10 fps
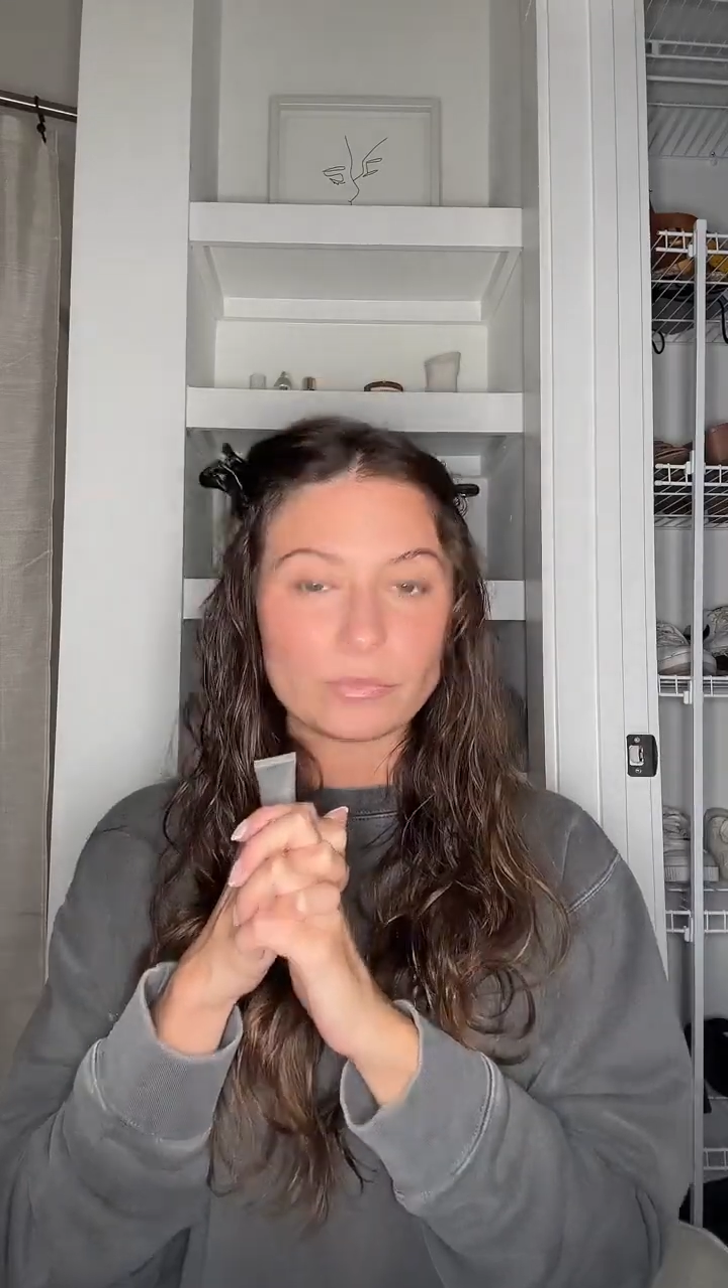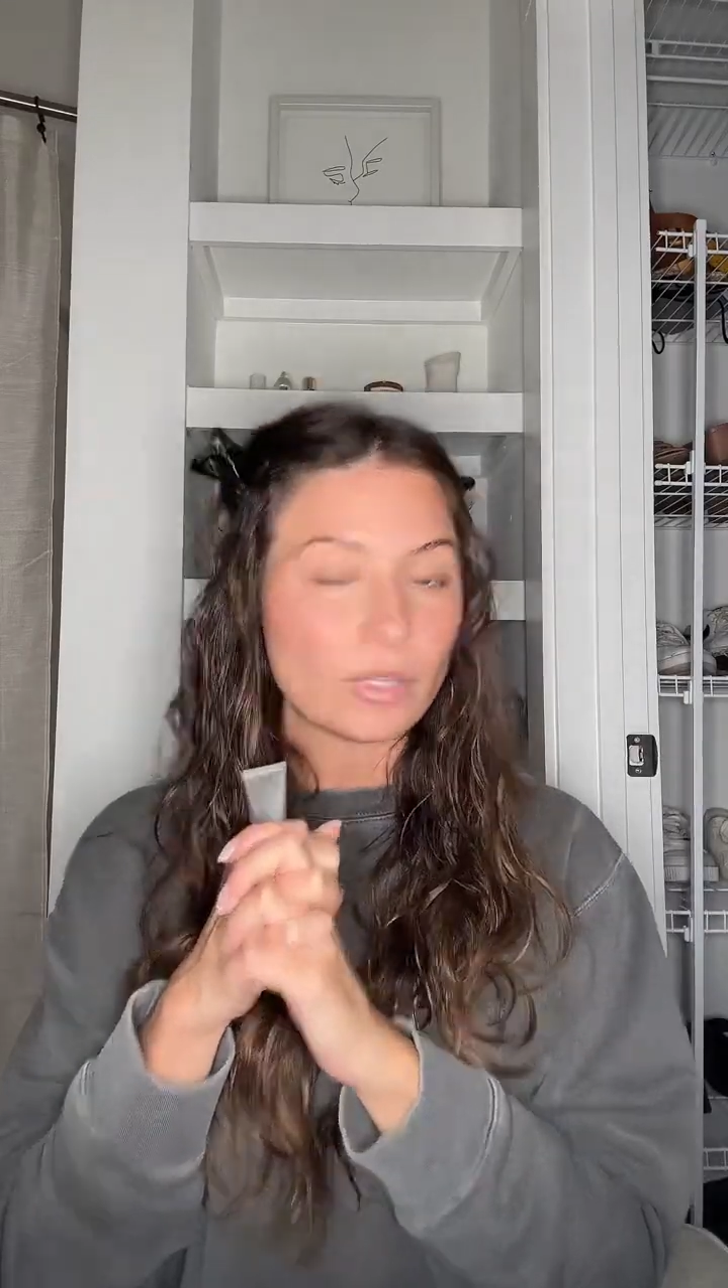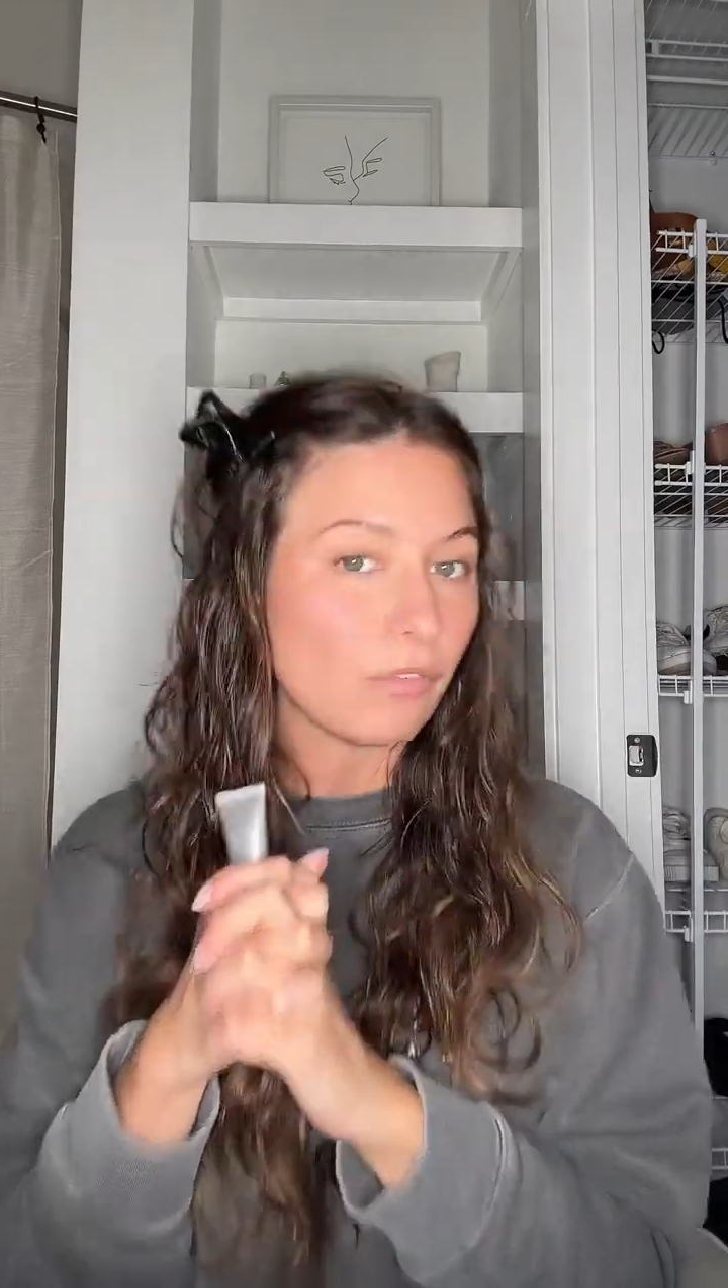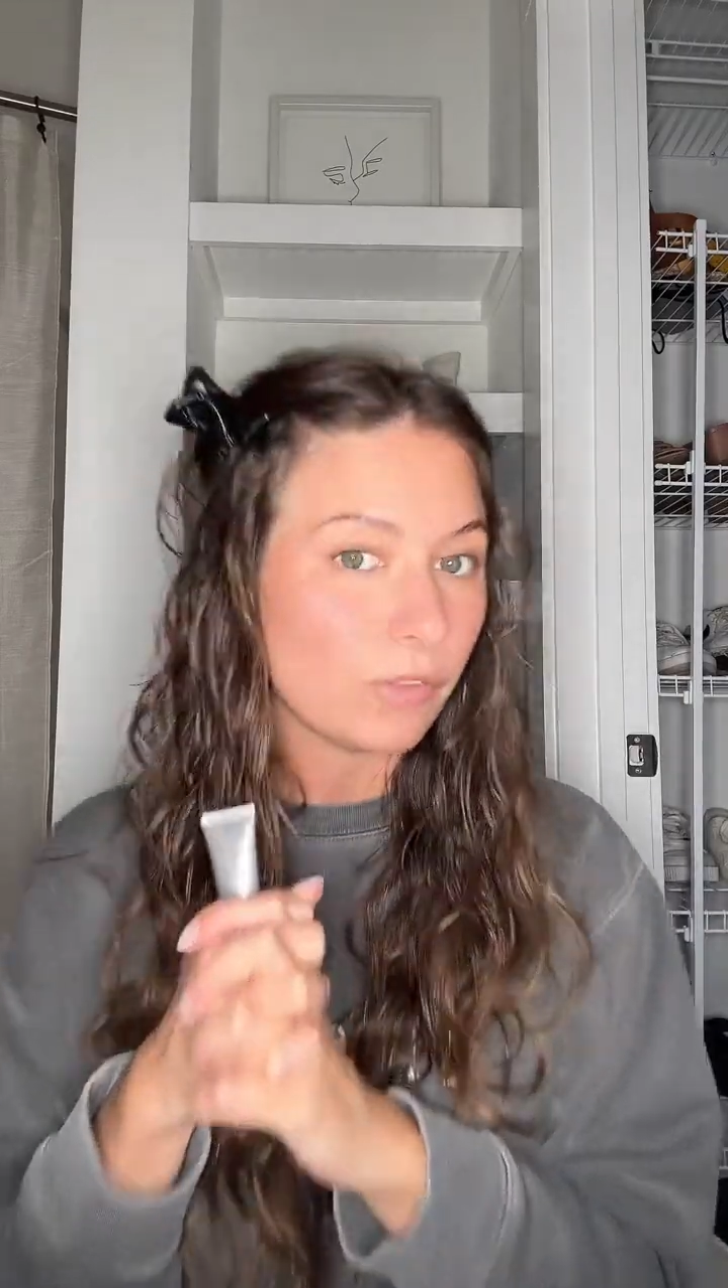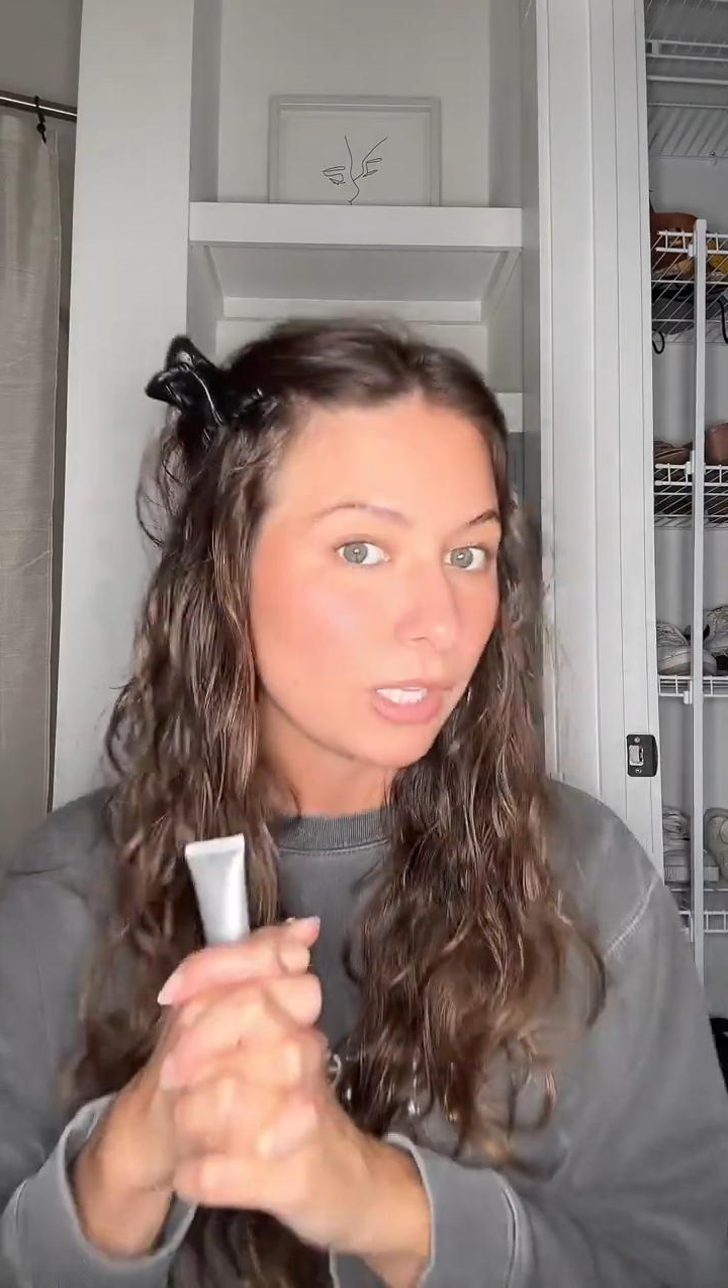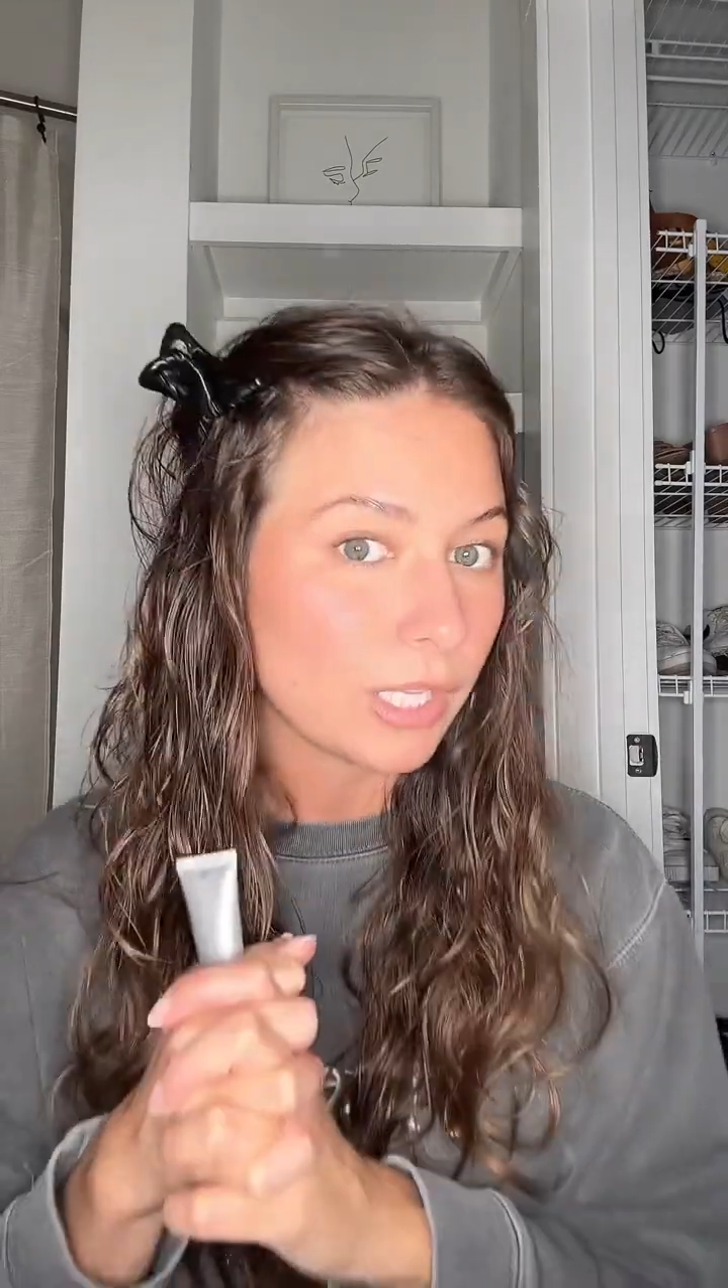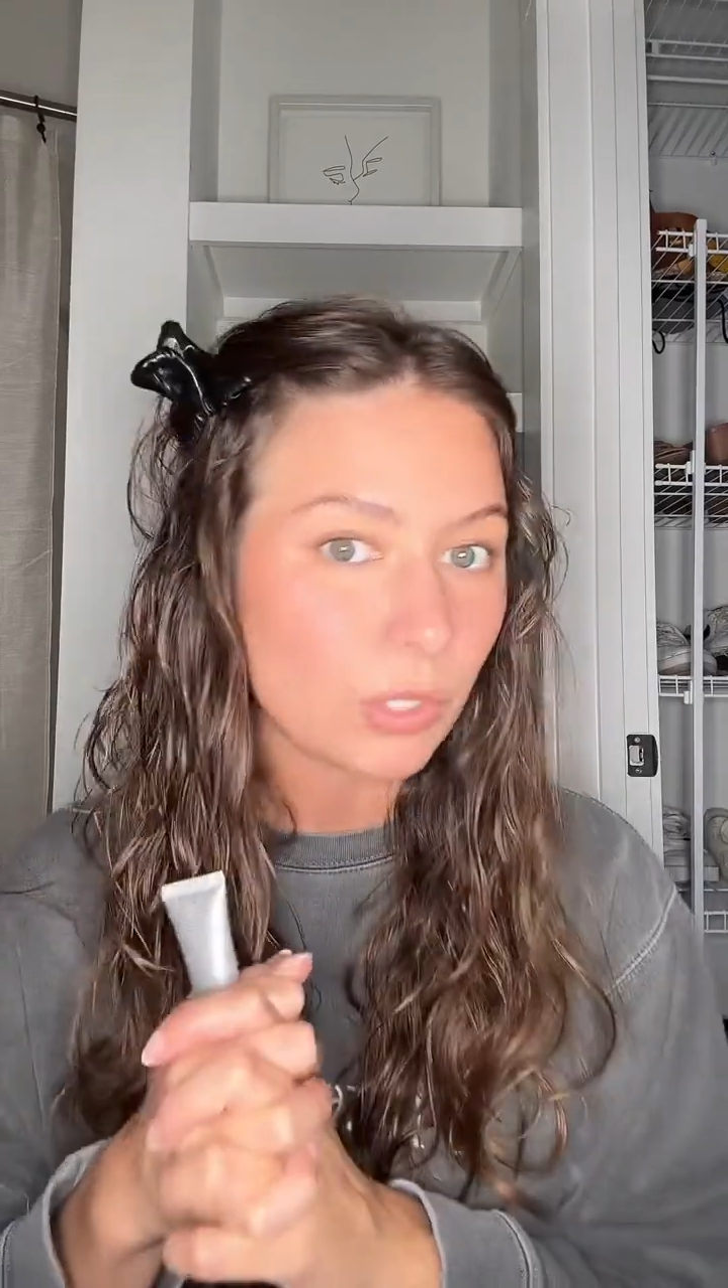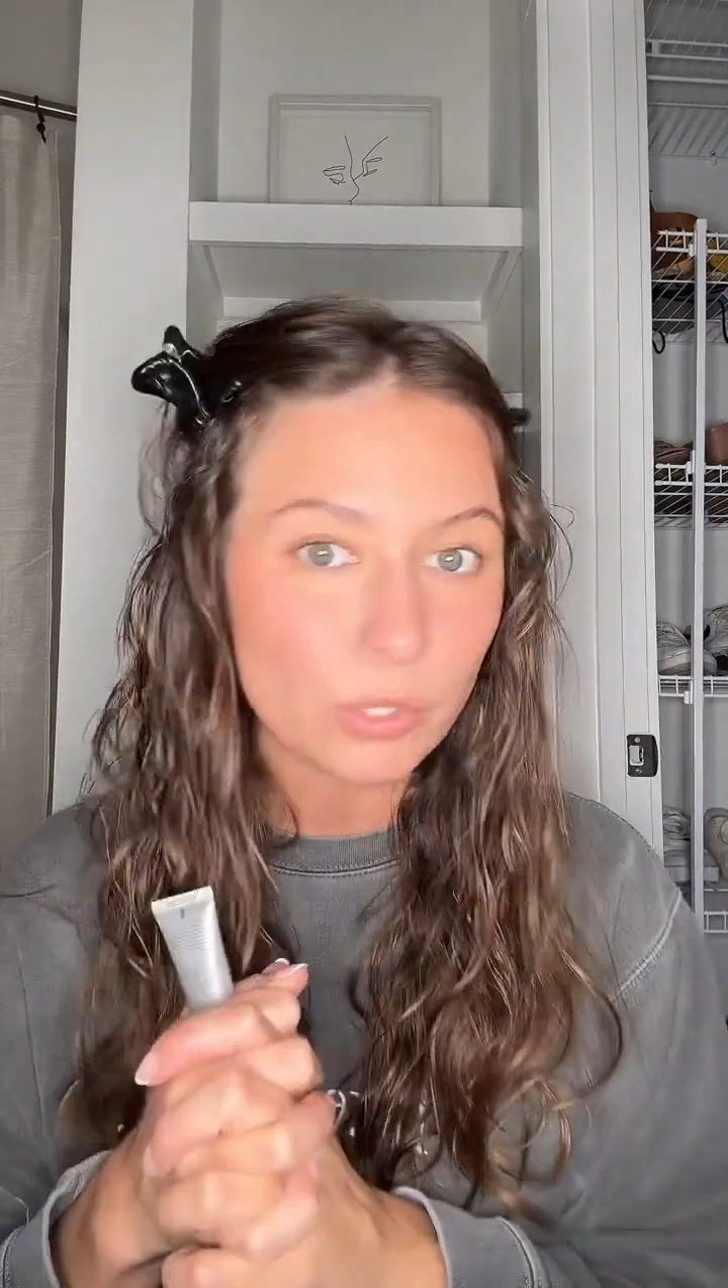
I feel like it